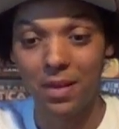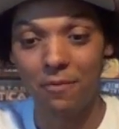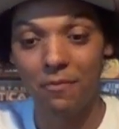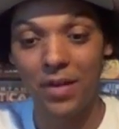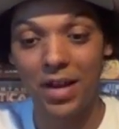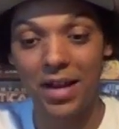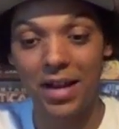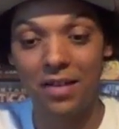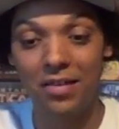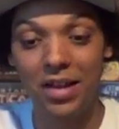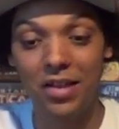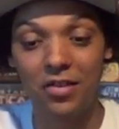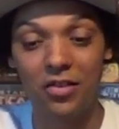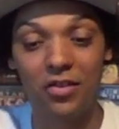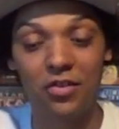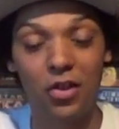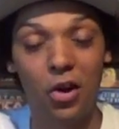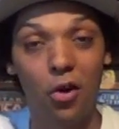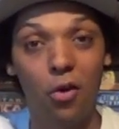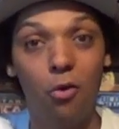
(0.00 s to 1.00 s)
Thinking these are
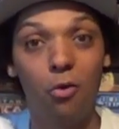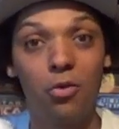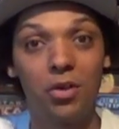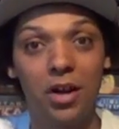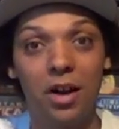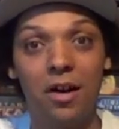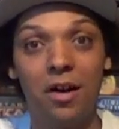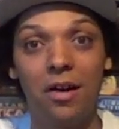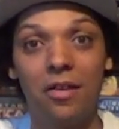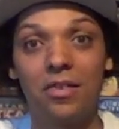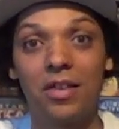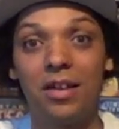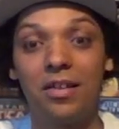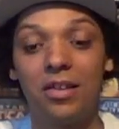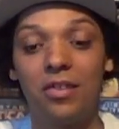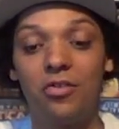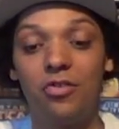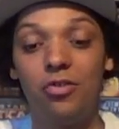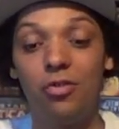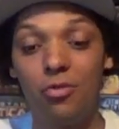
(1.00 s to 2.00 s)
just old cards that are
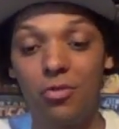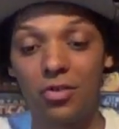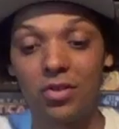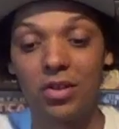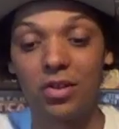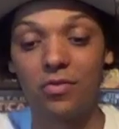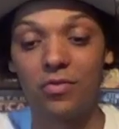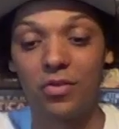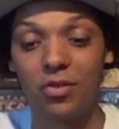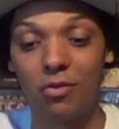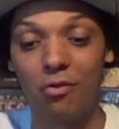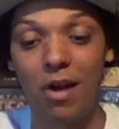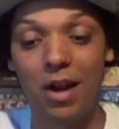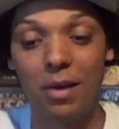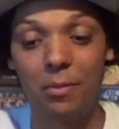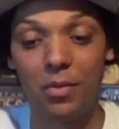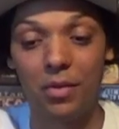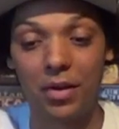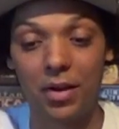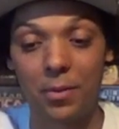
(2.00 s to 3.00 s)
just useless from to
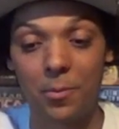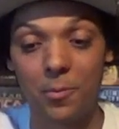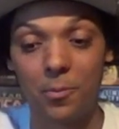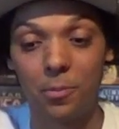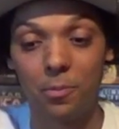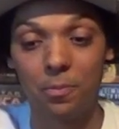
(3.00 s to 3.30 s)
anybody.